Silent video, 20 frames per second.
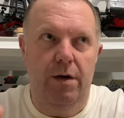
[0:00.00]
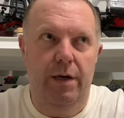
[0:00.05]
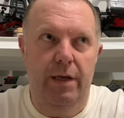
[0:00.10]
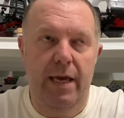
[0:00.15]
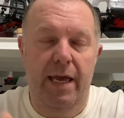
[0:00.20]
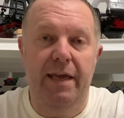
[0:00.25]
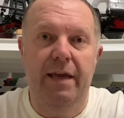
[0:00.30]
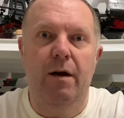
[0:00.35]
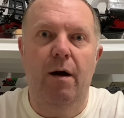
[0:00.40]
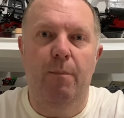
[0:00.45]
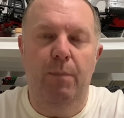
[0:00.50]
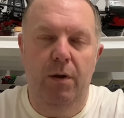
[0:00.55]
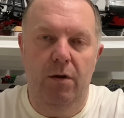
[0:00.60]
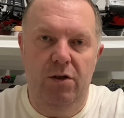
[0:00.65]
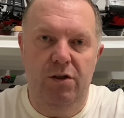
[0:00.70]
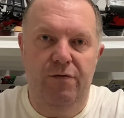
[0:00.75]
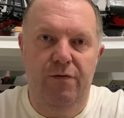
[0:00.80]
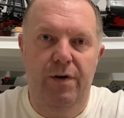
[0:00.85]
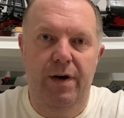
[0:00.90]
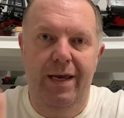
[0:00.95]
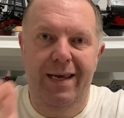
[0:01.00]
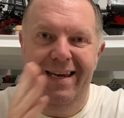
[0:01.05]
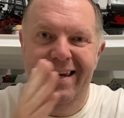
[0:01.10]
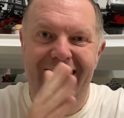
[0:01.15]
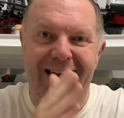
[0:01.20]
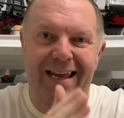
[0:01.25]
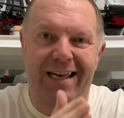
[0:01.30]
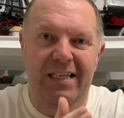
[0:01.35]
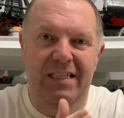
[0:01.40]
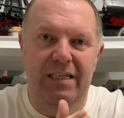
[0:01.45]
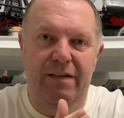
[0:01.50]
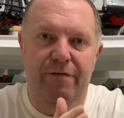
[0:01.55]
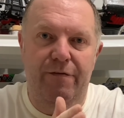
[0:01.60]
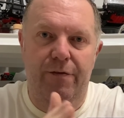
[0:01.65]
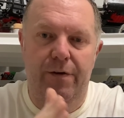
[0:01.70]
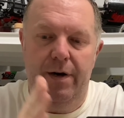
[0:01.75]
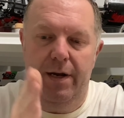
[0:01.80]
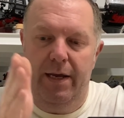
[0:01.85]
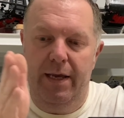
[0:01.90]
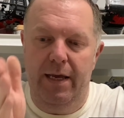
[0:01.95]
you've got +3,
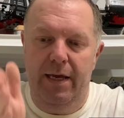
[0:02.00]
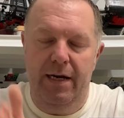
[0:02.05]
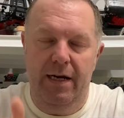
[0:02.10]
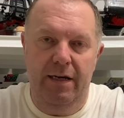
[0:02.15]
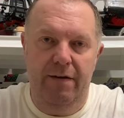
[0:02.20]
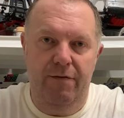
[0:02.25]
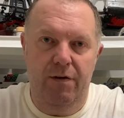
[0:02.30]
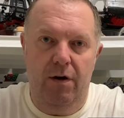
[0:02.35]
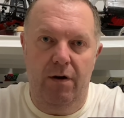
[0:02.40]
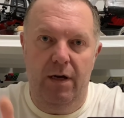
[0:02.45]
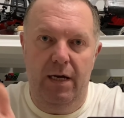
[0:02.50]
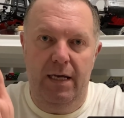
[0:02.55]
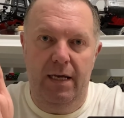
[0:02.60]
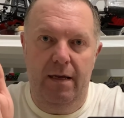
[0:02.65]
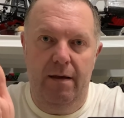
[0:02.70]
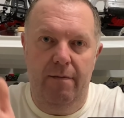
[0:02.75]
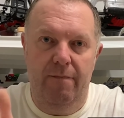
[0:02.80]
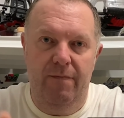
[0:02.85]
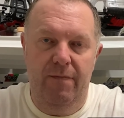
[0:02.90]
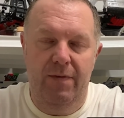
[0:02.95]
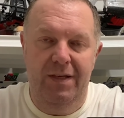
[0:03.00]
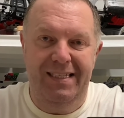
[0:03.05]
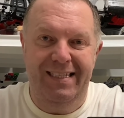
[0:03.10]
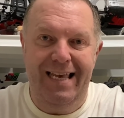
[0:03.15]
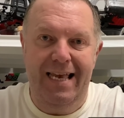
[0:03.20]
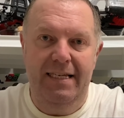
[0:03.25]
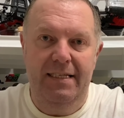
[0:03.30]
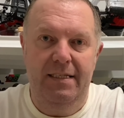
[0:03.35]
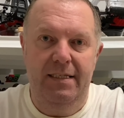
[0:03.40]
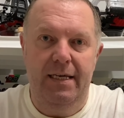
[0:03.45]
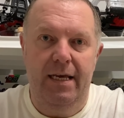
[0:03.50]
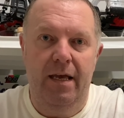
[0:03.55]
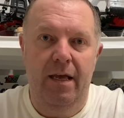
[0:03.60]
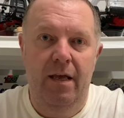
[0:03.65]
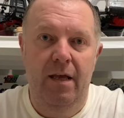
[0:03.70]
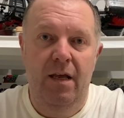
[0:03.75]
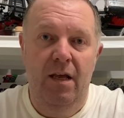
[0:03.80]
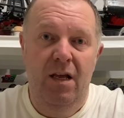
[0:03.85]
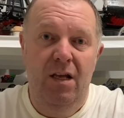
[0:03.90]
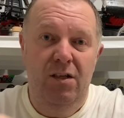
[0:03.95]
-3, and then you've got the centre.
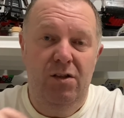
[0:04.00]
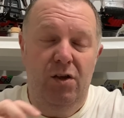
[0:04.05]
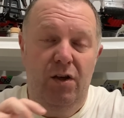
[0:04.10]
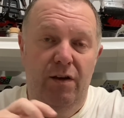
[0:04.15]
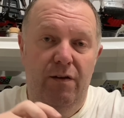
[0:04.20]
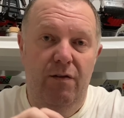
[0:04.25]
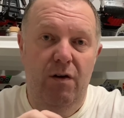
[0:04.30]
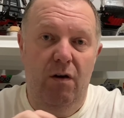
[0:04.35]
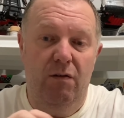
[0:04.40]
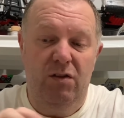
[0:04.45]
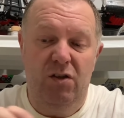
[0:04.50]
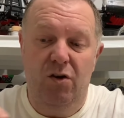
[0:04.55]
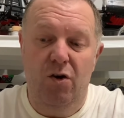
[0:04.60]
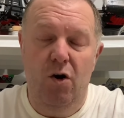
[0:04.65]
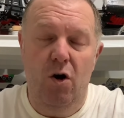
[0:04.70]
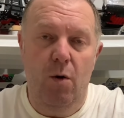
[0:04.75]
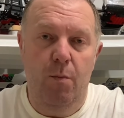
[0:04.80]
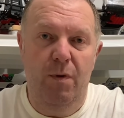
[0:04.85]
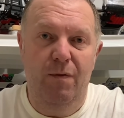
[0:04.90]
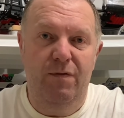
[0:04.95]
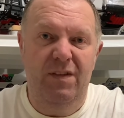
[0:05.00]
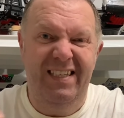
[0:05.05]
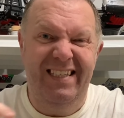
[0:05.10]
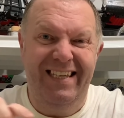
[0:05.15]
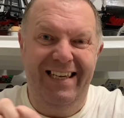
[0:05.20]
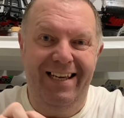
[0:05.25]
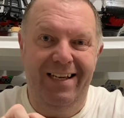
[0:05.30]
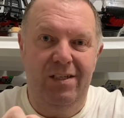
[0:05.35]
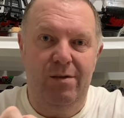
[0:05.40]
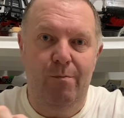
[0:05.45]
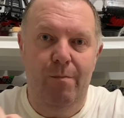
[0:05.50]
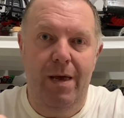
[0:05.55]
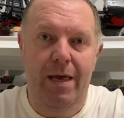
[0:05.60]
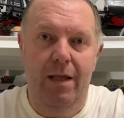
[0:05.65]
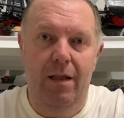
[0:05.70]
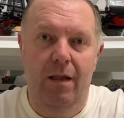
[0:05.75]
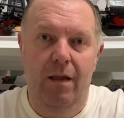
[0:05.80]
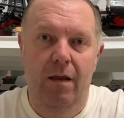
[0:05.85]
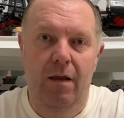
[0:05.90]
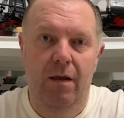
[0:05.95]
So you've got scope of
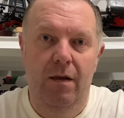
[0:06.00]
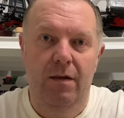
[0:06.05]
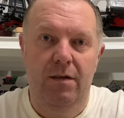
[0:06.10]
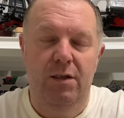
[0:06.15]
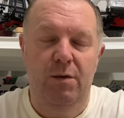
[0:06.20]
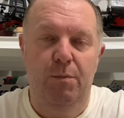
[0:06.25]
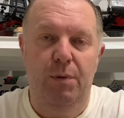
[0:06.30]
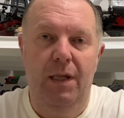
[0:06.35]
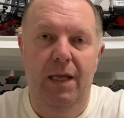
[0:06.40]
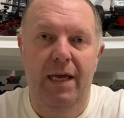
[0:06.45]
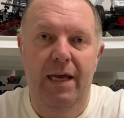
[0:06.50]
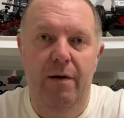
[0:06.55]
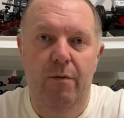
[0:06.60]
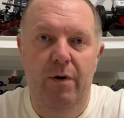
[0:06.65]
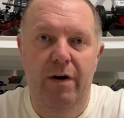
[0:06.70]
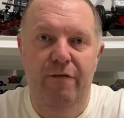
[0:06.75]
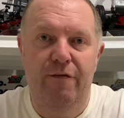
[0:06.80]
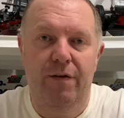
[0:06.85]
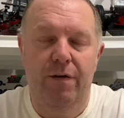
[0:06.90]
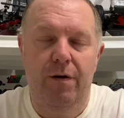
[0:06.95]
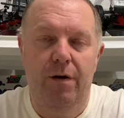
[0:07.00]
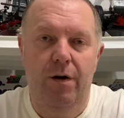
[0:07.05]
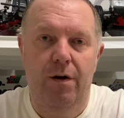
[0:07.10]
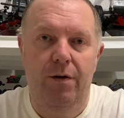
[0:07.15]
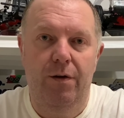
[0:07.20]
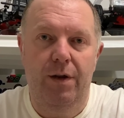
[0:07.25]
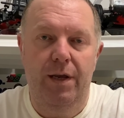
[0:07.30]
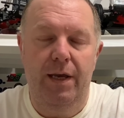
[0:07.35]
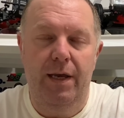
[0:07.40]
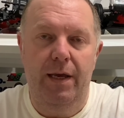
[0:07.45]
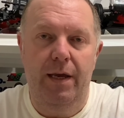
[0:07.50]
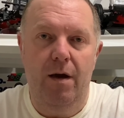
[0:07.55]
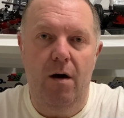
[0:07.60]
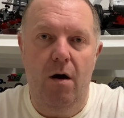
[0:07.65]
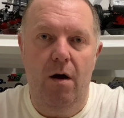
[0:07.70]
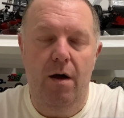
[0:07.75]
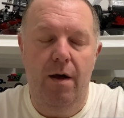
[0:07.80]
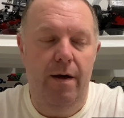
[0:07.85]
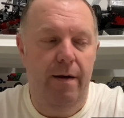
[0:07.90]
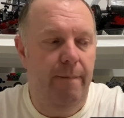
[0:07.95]
6mm to play with on the
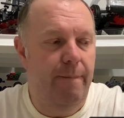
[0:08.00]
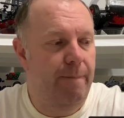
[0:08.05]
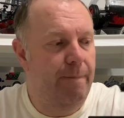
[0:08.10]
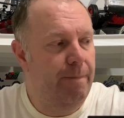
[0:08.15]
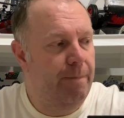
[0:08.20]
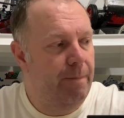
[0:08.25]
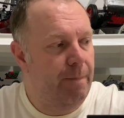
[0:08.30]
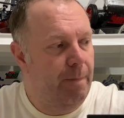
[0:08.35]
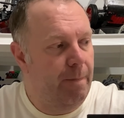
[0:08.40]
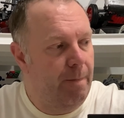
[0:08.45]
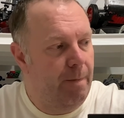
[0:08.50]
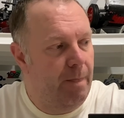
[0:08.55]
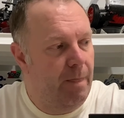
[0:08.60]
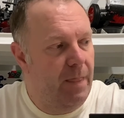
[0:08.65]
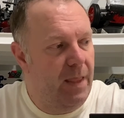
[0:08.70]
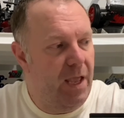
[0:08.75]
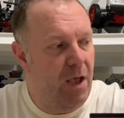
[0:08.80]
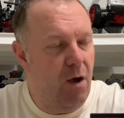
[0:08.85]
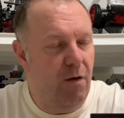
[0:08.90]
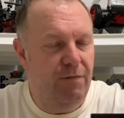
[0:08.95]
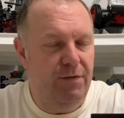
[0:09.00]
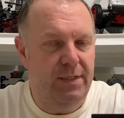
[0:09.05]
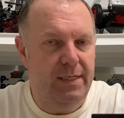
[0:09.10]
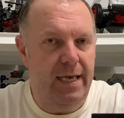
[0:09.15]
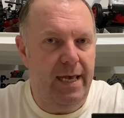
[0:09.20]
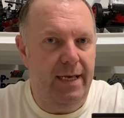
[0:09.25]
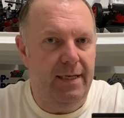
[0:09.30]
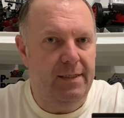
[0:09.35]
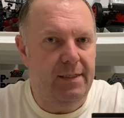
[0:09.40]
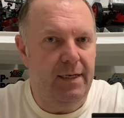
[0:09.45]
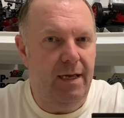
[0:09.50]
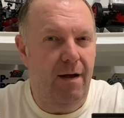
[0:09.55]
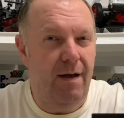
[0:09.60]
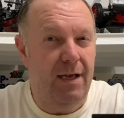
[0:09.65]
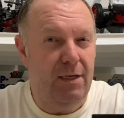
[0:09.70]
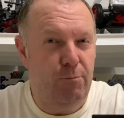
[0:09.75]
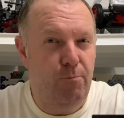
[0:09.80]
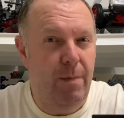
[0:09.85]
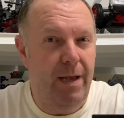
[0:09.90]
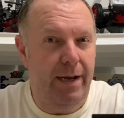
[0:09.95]
offsets. Now
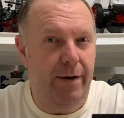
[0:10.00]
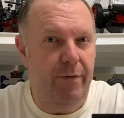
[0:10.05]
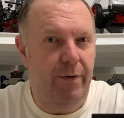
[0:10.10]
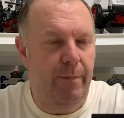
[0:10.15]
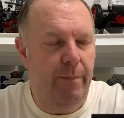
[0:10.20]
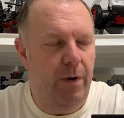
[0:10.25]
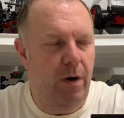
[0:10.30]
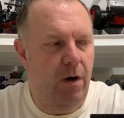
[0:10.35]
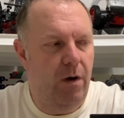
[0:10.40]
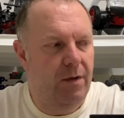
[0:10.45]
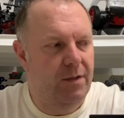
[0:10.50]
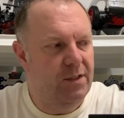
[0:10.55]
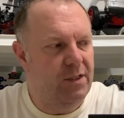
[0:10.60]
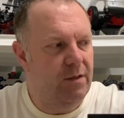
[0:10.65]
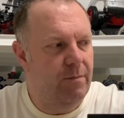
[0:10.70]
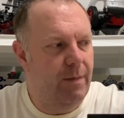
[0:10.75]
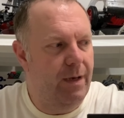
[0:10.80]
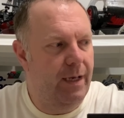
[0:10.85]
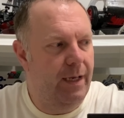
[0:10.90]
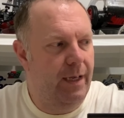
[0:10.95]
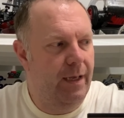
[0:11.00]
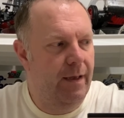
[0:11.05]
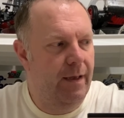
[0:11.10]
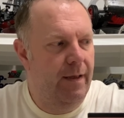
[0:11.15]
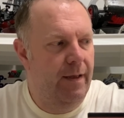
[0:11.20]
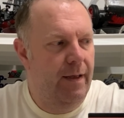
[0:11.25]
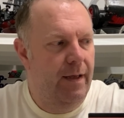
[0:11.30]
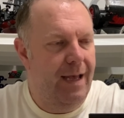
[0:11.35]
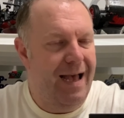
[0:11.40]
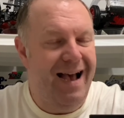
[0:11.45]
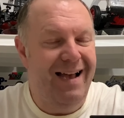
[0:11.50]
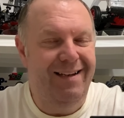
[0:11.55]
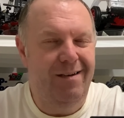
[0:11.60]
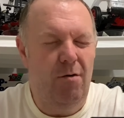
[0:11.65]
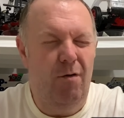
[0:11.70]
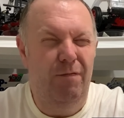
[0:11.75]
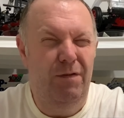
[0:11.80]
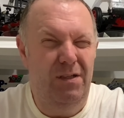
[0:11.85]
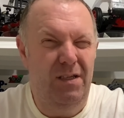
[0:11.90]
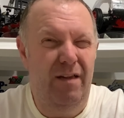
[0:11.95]
that's mega important to me, and
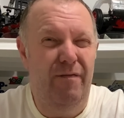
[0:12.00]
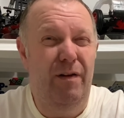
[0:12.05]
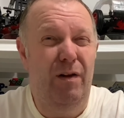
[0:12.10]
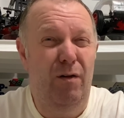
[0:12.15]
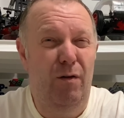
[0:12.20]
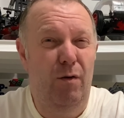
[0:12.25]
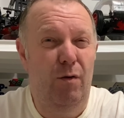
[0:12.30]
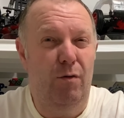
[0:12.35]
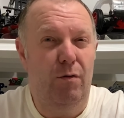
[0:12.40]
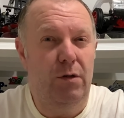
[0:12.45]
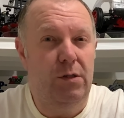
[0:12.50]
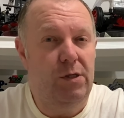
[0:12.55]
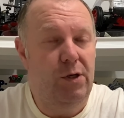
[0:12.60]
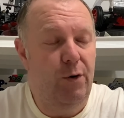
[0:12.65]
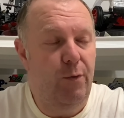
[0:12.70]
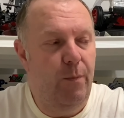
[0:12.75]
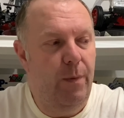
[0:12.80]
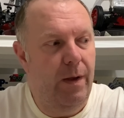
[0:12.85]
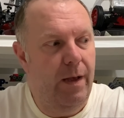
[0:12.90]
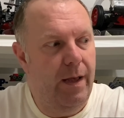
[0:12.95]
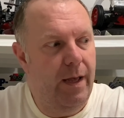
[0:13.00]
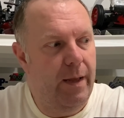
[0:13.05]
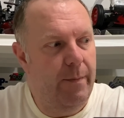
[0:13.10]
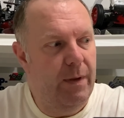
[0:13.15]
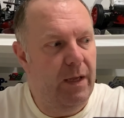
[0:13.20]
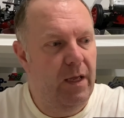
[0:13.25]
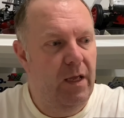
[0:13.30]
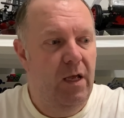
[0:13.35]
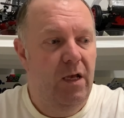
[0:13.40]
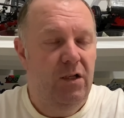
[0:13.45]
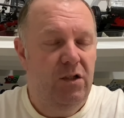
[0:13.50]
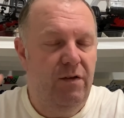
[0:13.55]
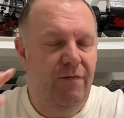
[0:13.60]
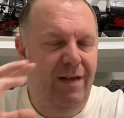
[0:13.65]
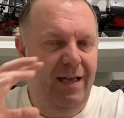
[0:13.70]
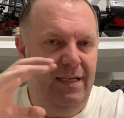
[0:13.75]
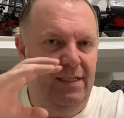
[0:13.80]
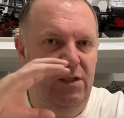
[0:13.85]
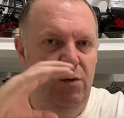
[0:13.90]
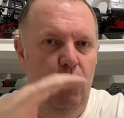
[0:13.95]
obviously they look superb. So
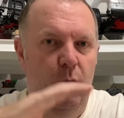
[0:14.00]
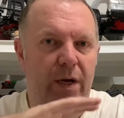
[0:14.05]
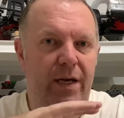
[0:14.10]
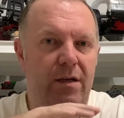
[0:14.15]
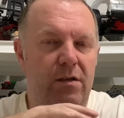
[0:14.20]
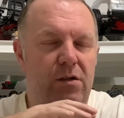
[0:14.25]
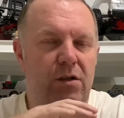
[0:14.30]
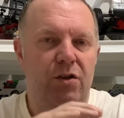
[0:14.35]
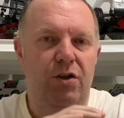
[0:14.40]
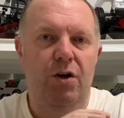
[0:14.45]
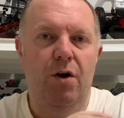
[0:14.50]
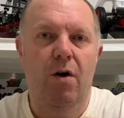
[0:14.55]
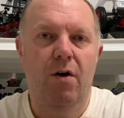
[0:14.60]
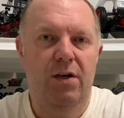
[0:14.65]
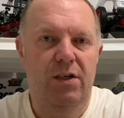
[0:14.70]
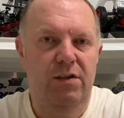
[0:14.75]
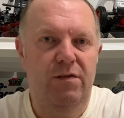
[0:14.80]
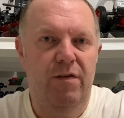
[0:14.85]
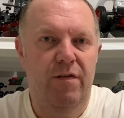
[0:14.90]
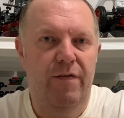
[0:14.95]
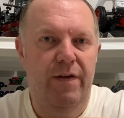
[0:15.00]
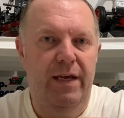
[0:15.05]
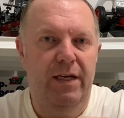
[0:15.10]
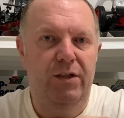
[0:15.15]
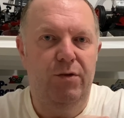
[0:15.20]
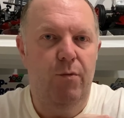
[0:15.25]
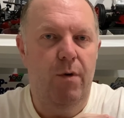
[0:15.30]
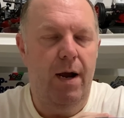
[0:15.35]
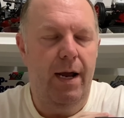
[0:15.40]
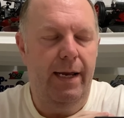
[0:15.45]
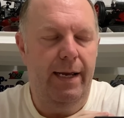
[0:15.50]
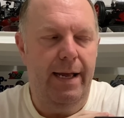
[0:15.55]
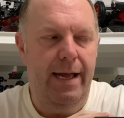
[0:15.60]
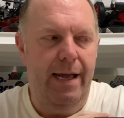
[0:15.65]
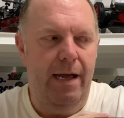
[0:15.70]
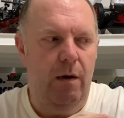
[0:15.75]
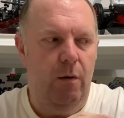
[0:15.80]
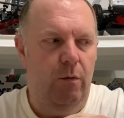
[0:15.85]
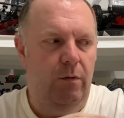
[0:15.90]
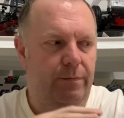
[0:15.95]
that's the wheels of choice for this right
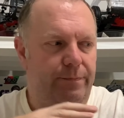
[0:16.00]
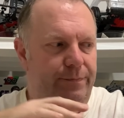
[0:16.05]
now.